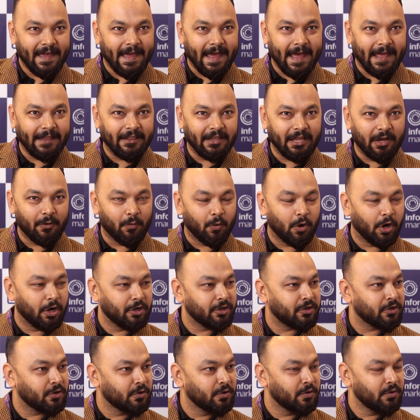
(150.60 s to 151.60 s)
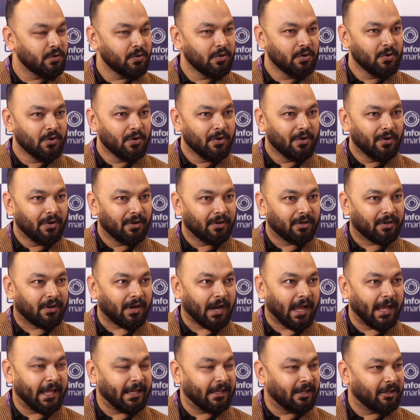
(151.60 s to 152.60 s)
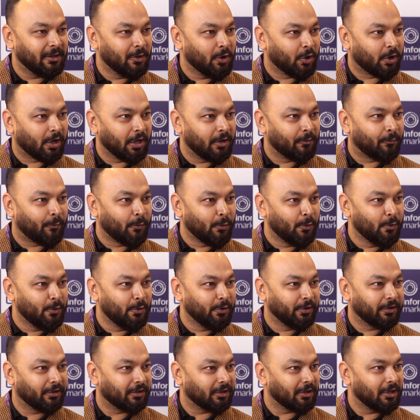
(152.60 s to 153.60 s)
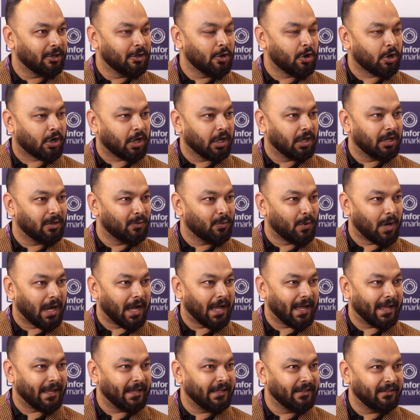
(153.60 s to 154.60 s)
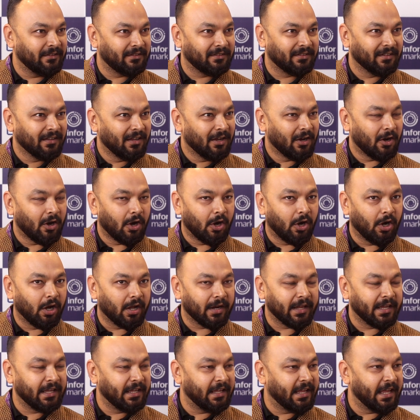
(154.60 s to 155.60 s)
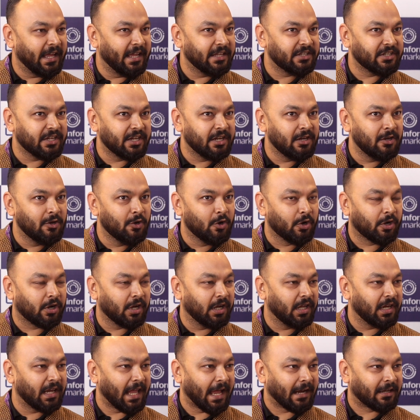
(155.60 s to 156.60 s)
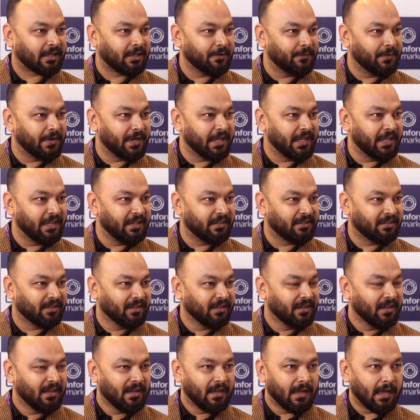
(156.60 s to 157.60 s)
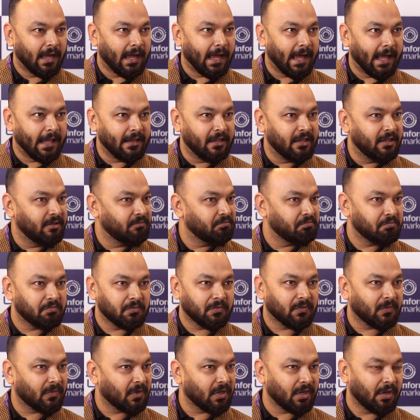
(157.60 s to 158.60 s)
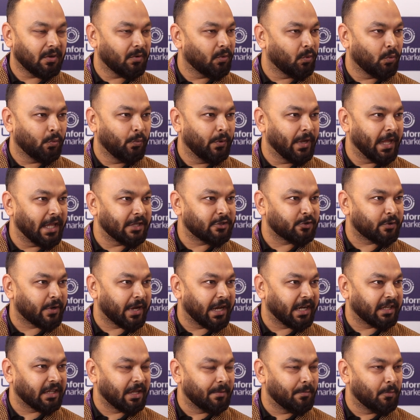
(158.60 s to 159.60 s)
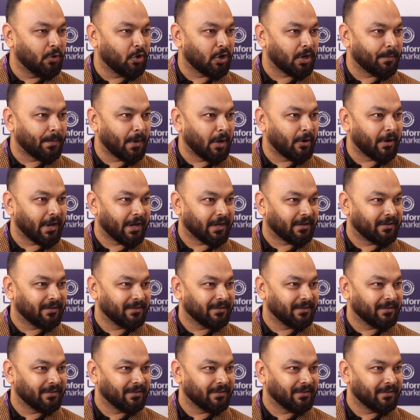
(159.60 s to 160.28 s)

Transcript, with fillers: and they want to try local foods, local wines, or engage in local activities and we educate them more about it.